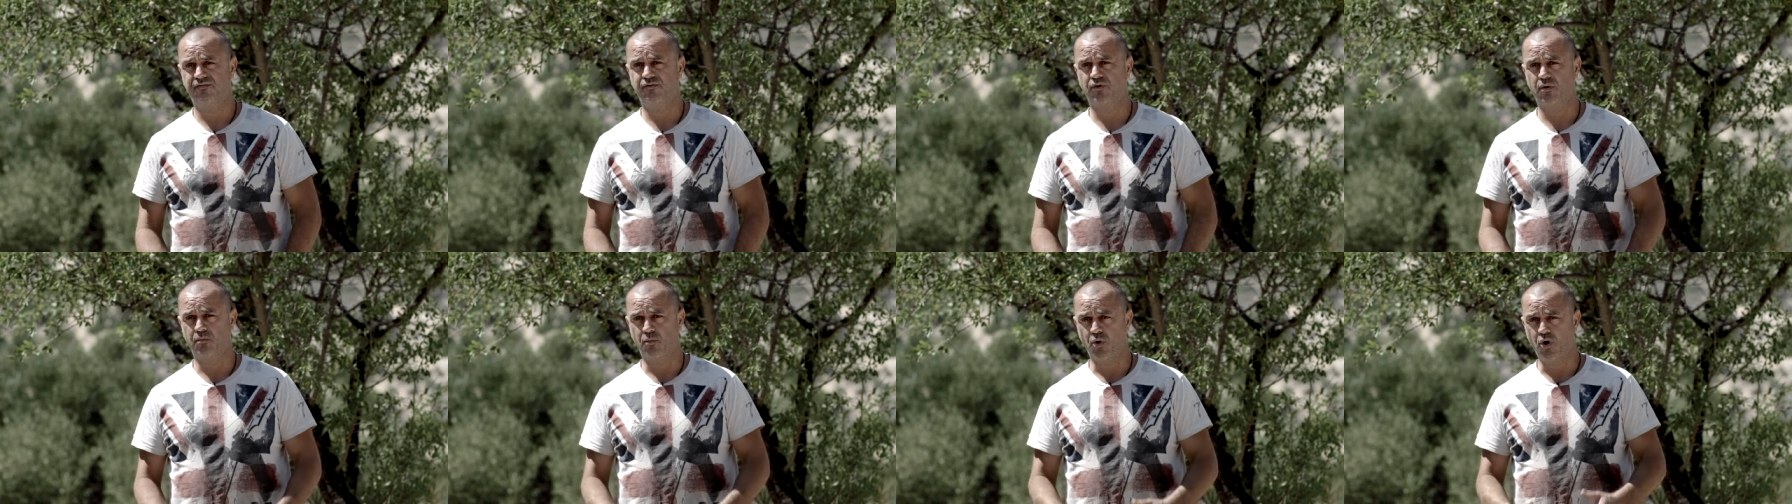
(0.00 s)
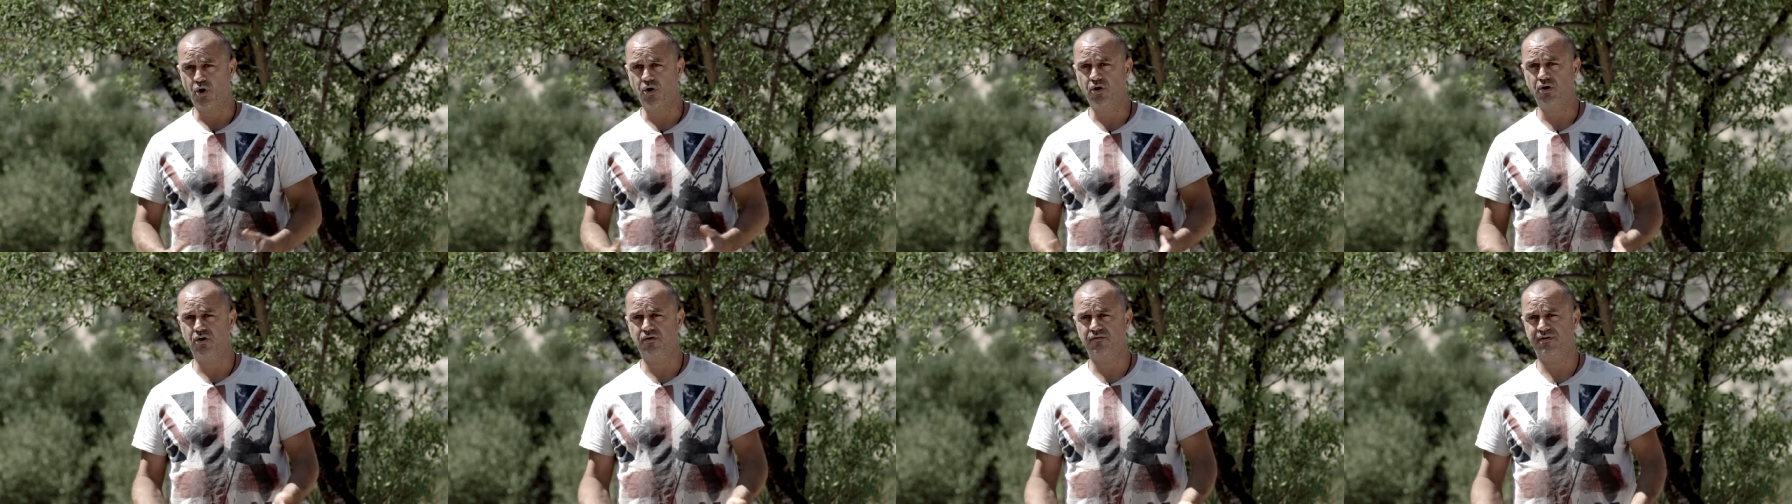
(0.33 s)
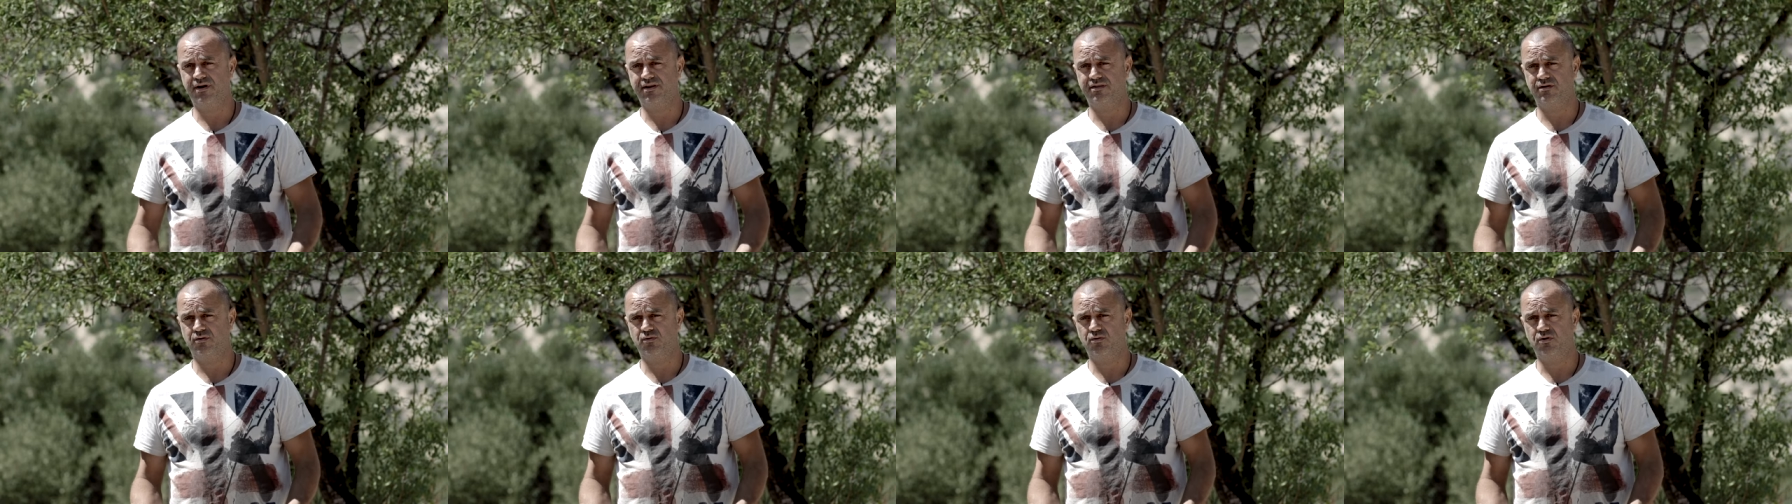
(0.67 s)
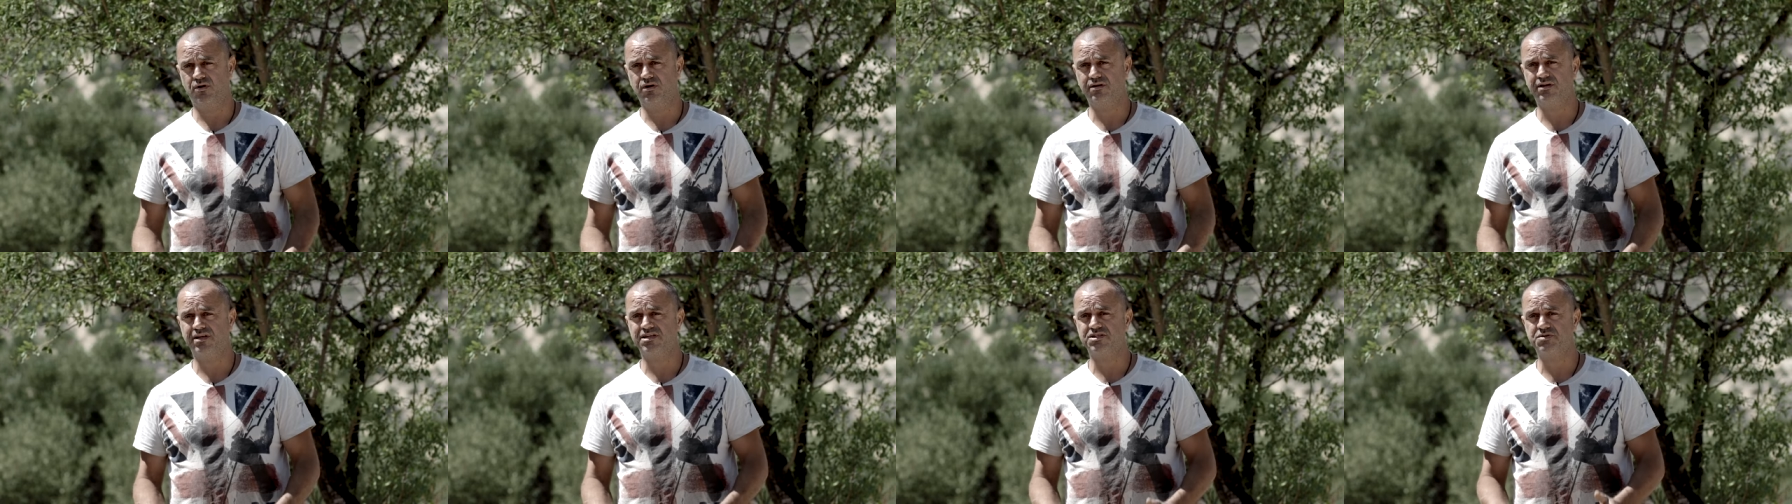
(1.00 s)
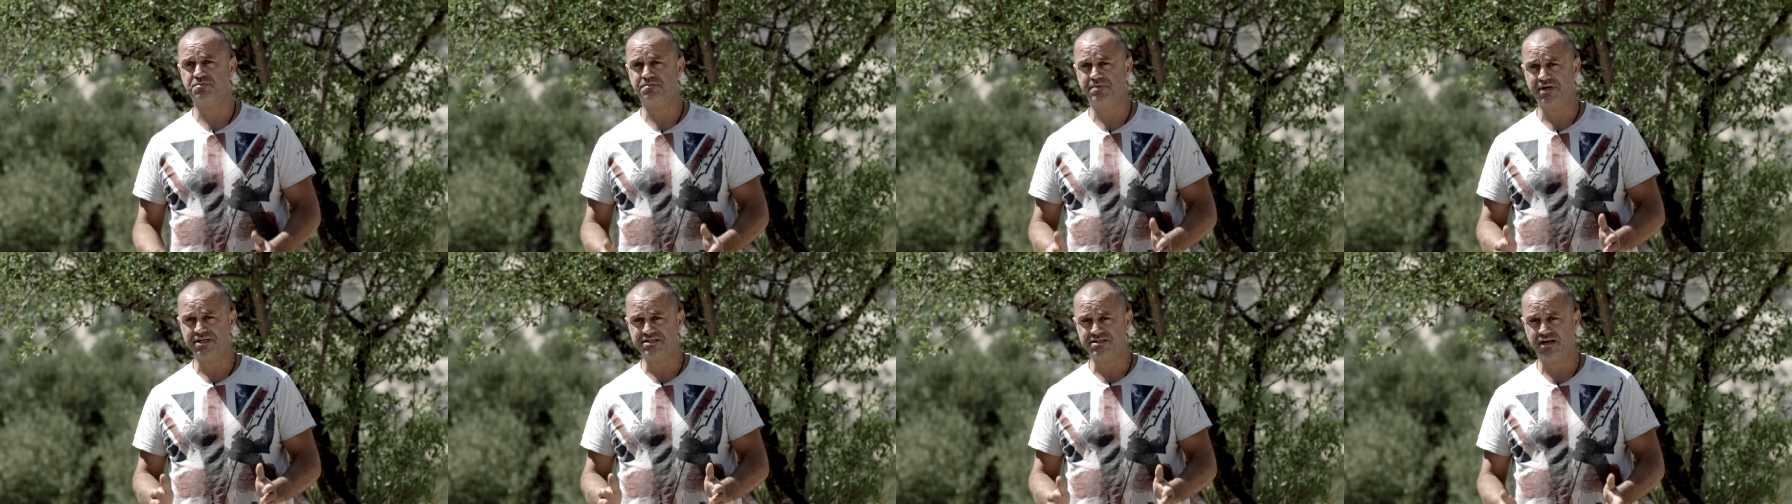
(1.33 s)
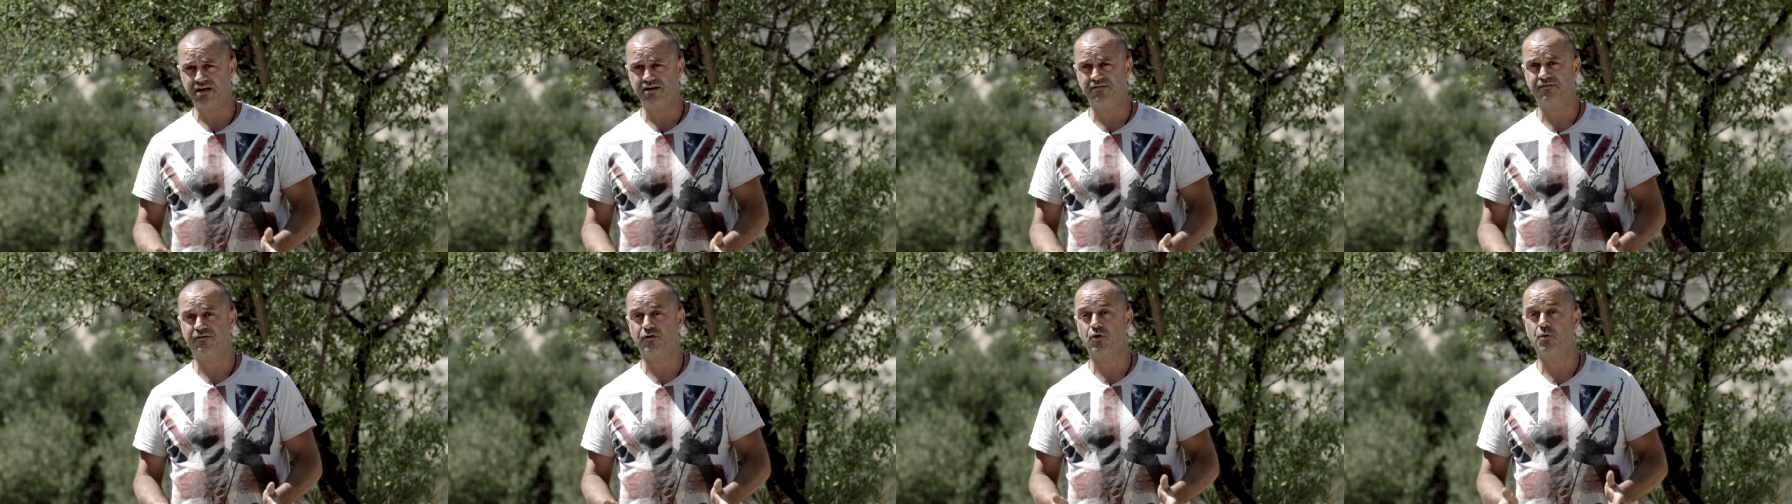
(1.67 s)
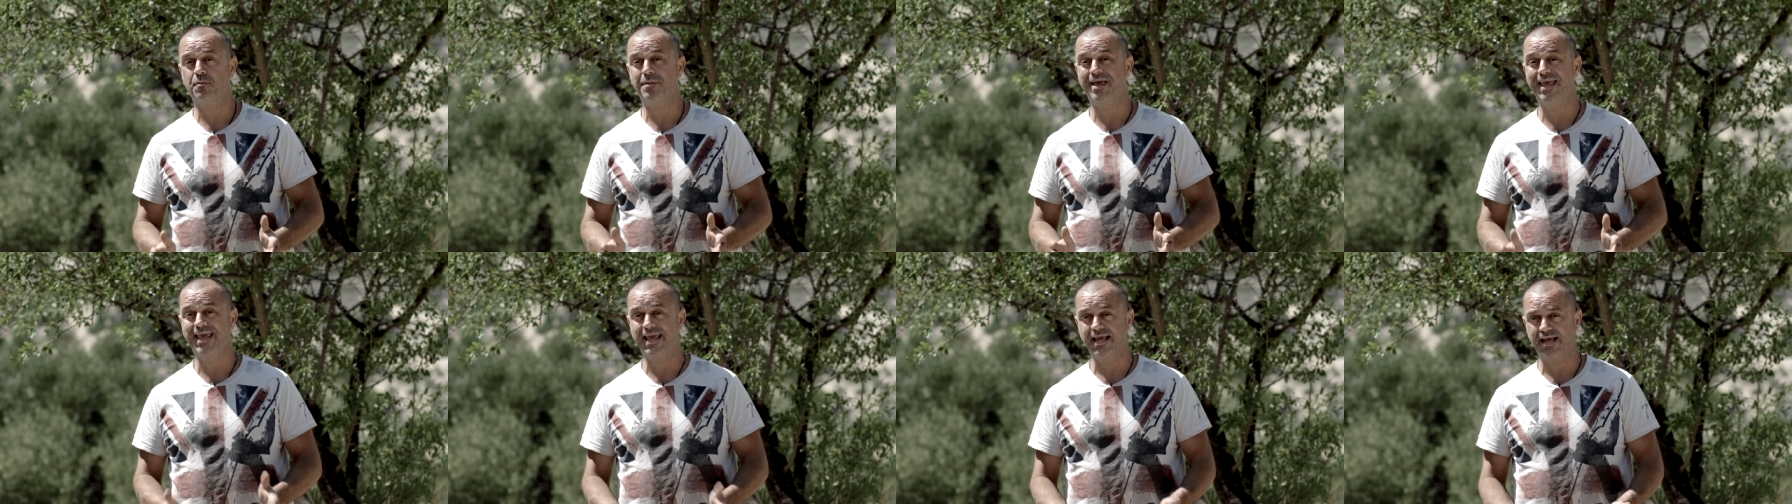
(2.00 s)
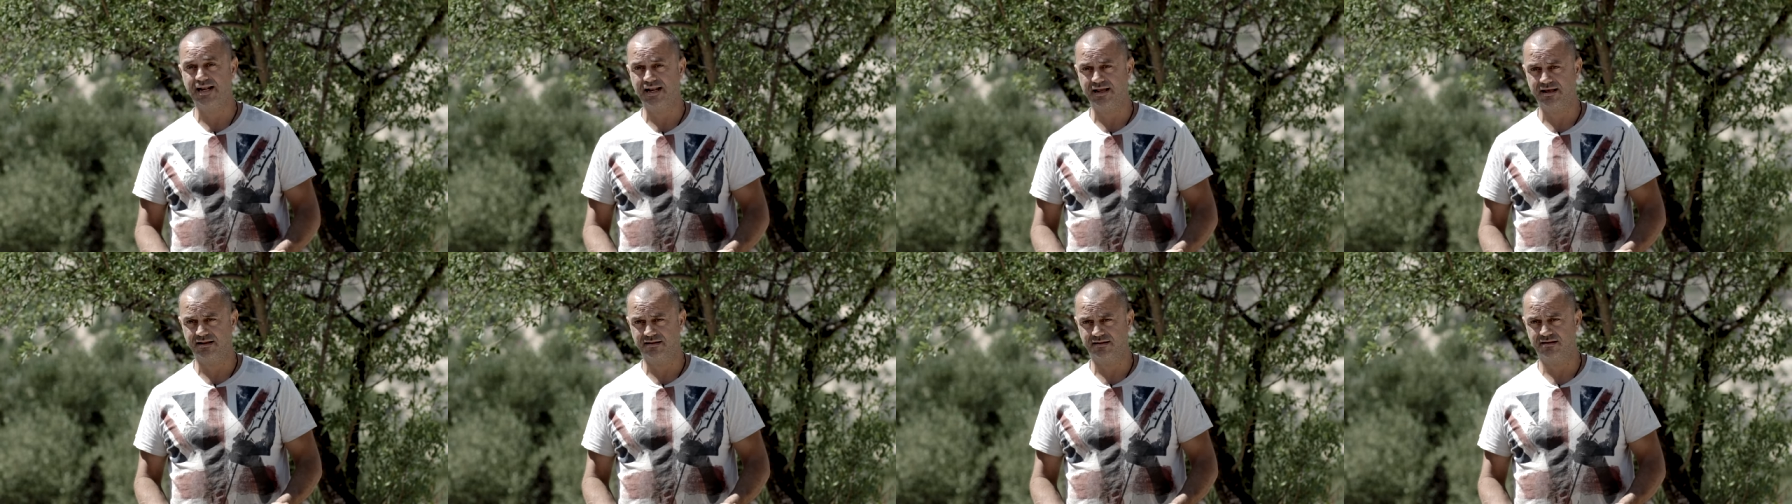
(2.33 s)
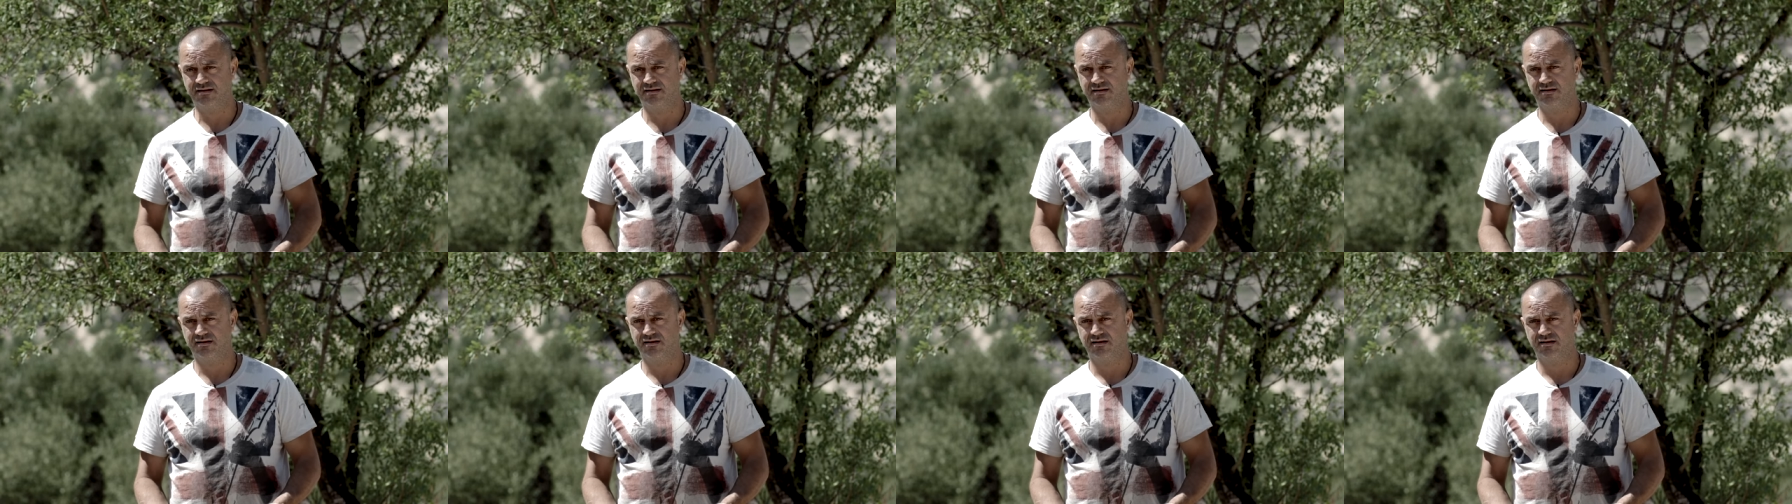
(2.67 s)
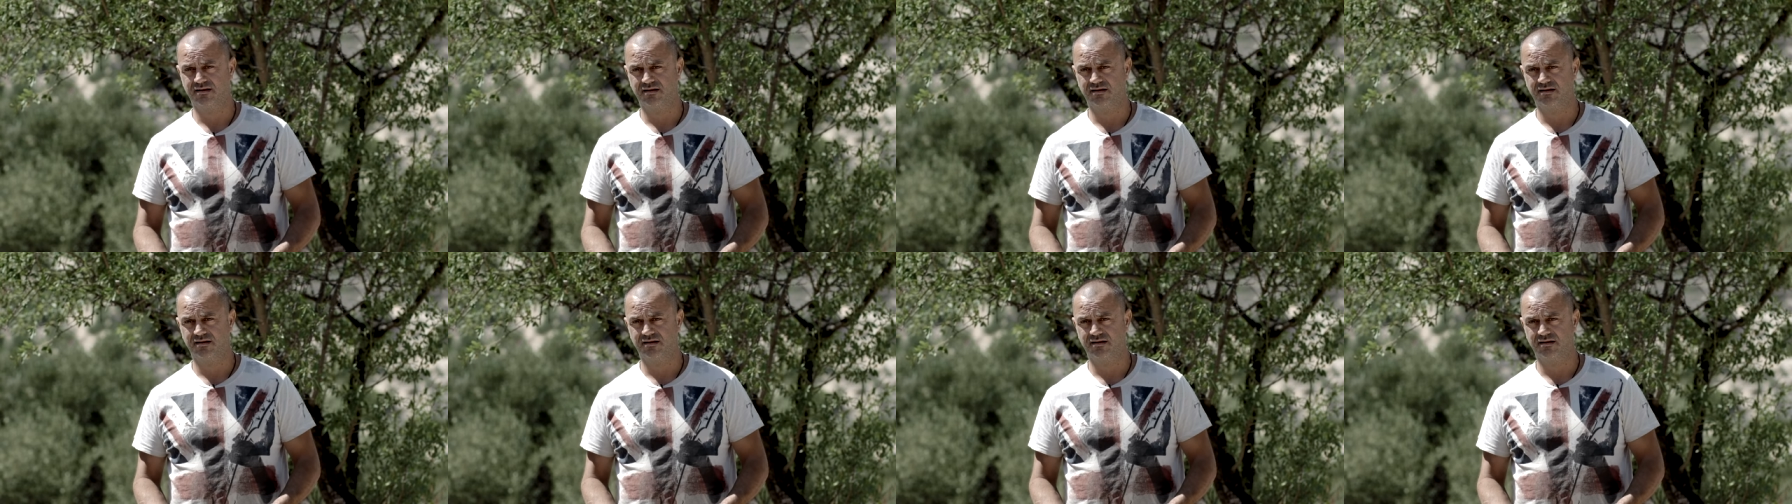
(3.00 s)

from all over the world, especially from England.